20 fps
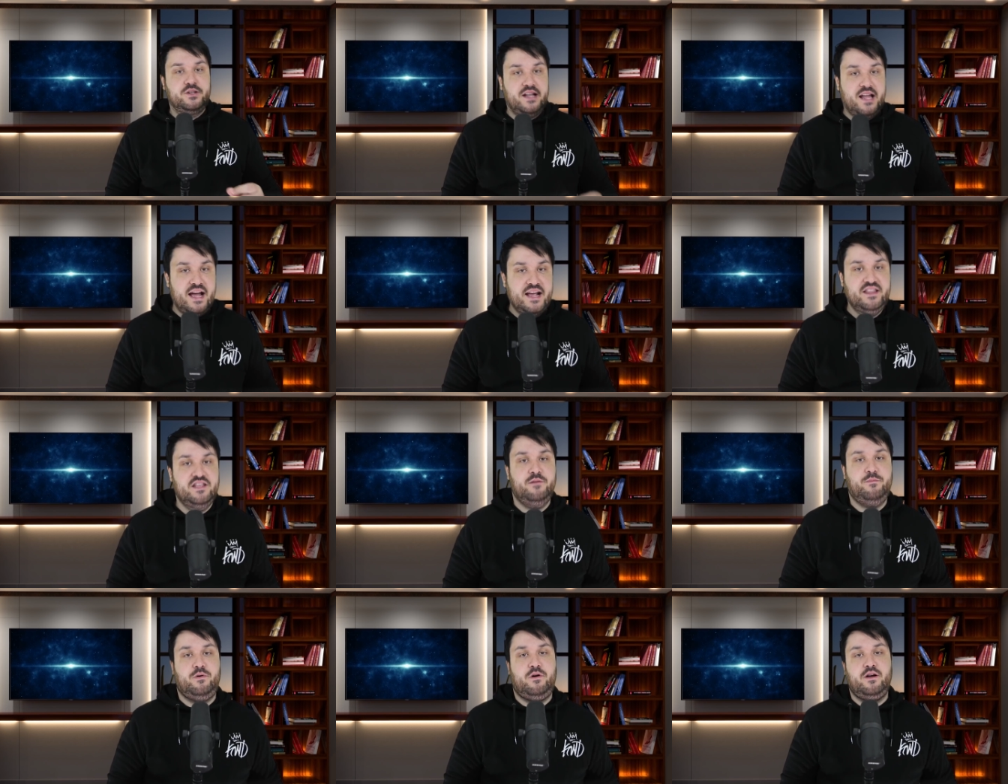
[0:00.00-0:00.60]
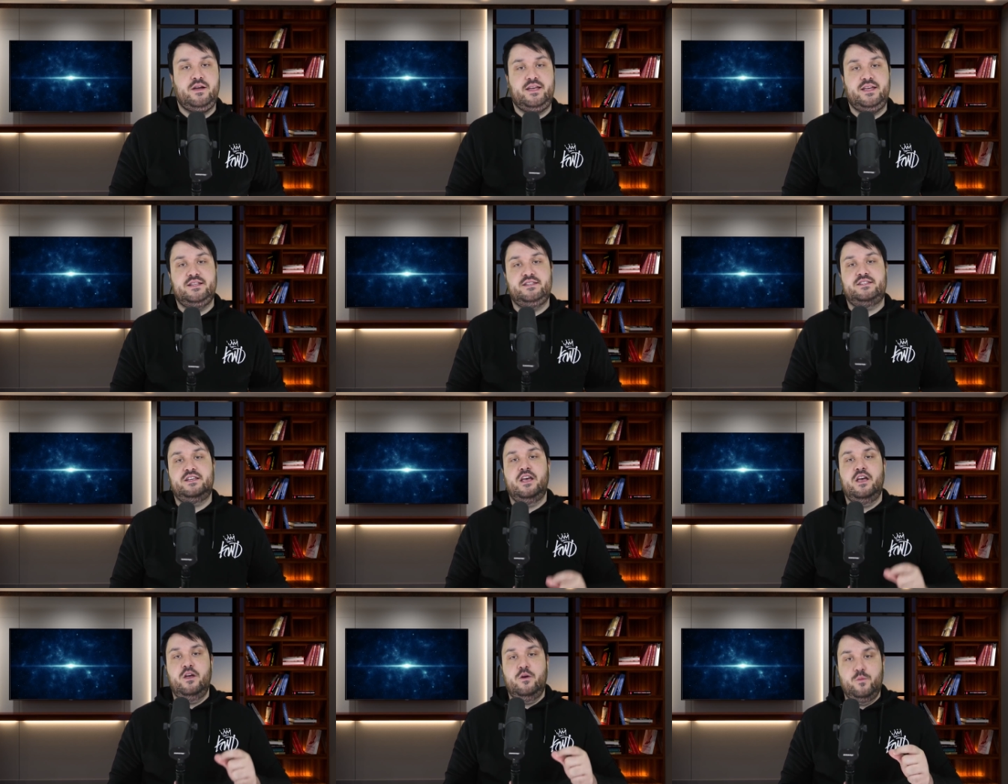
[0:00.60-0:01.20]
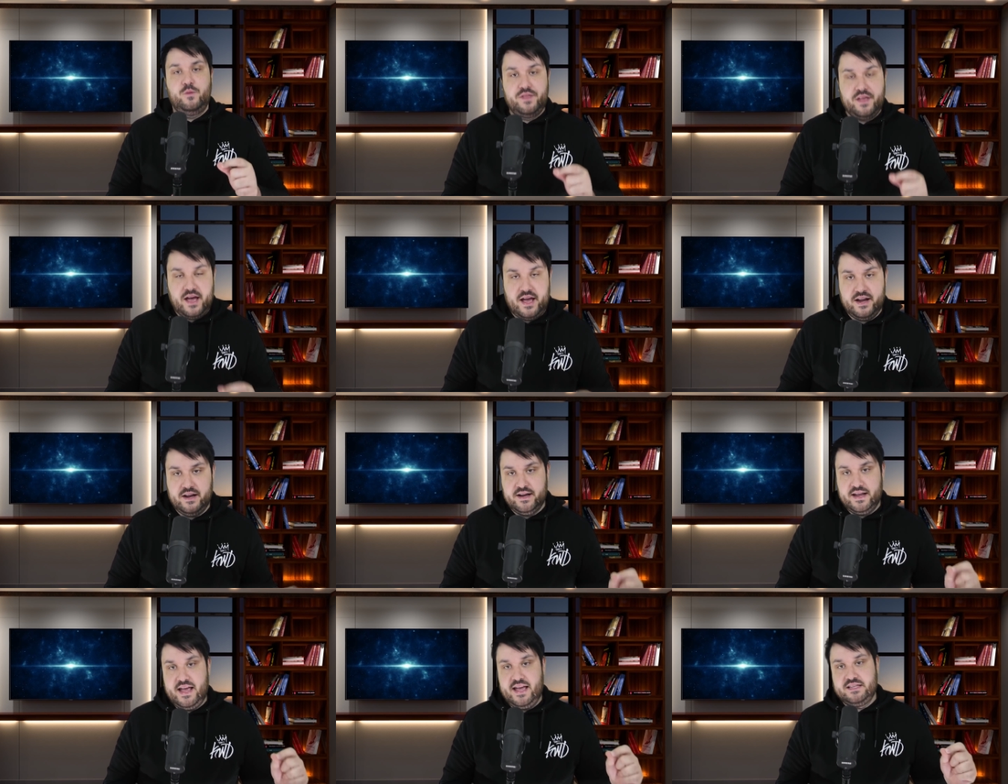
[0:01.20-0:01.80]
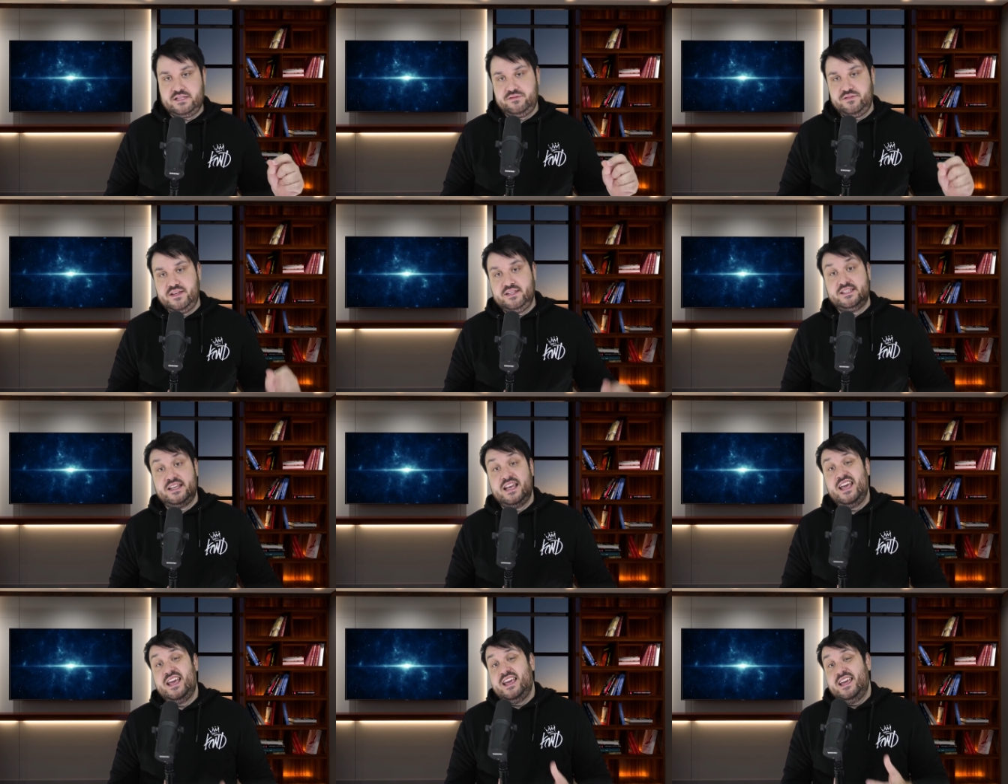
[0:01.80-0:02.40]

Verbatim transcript: line their pockets with higher gas fees.